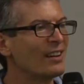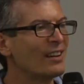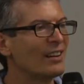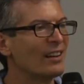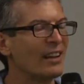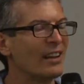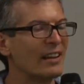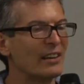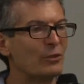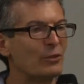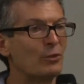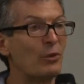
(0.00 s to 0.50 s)

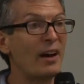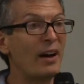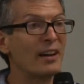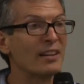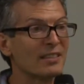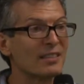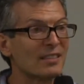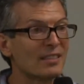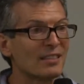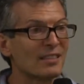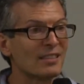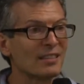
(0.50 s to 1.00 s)
like
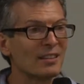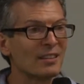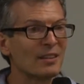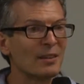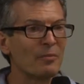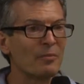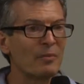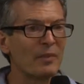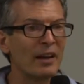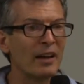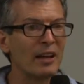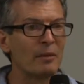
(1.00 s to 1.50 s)
rice.
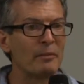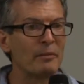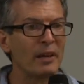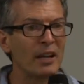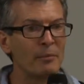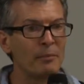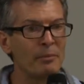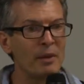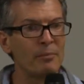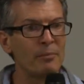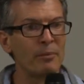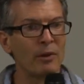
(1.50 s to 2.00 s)
And
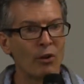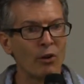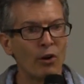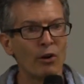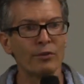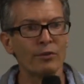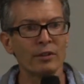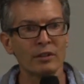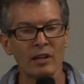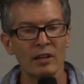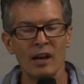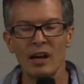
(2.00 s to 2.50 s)
many people
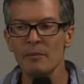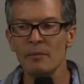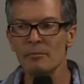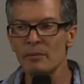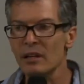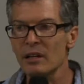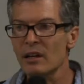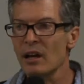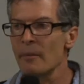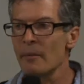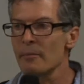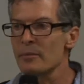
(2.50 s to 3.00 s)
over time
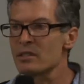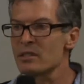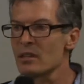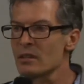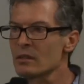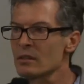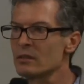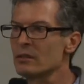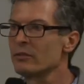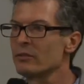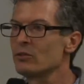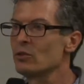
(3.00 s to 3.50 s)
become
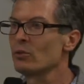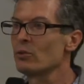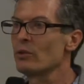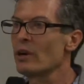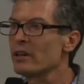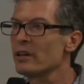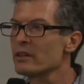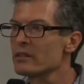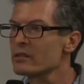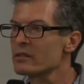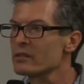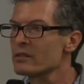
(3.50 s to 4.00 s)
sensitive to
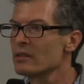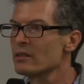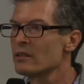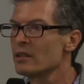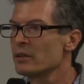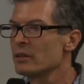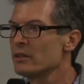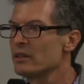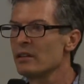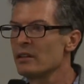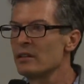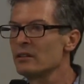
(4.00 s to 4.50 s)
rice.
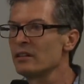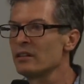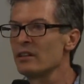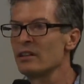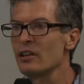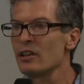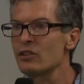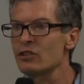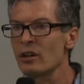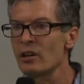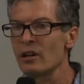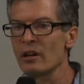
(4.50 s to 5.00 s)
They didn't
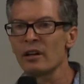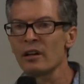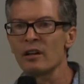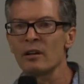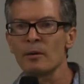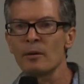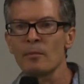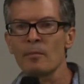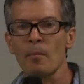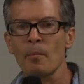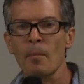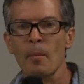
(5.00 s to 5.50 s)
initially,
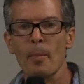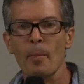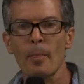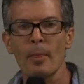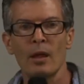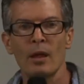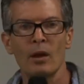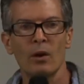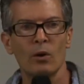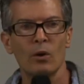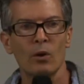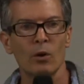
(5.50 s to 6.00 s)

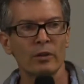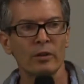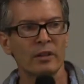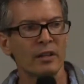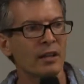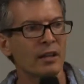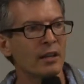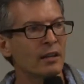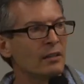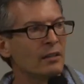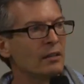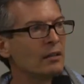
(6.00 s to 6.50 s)
or they
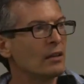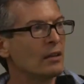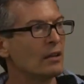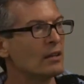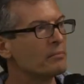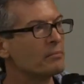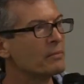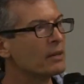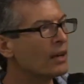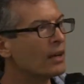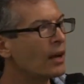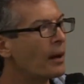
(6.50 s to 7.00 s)
can
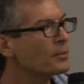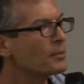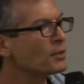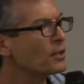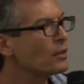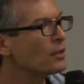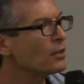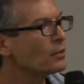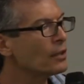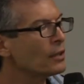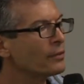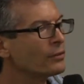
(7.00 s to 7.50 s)
become
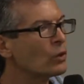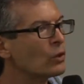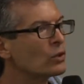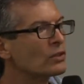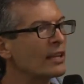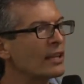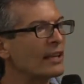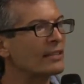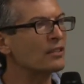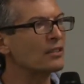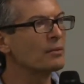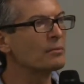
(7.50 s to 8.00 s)
sensitive to
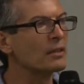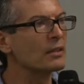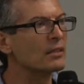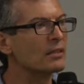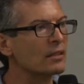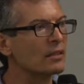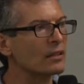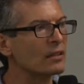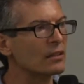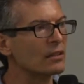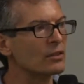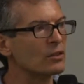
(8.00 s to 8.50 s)
sesame
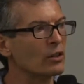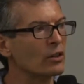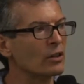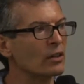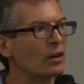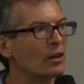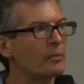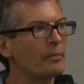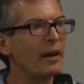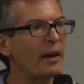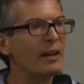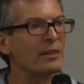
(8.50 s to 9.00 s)
seeds or
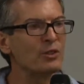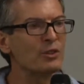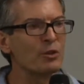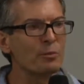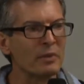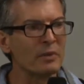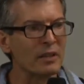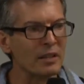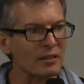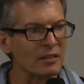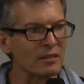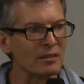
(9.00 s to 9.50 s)
garbanzo
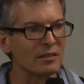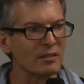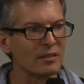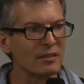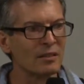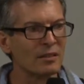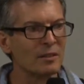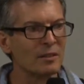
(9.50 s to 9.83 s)
beans,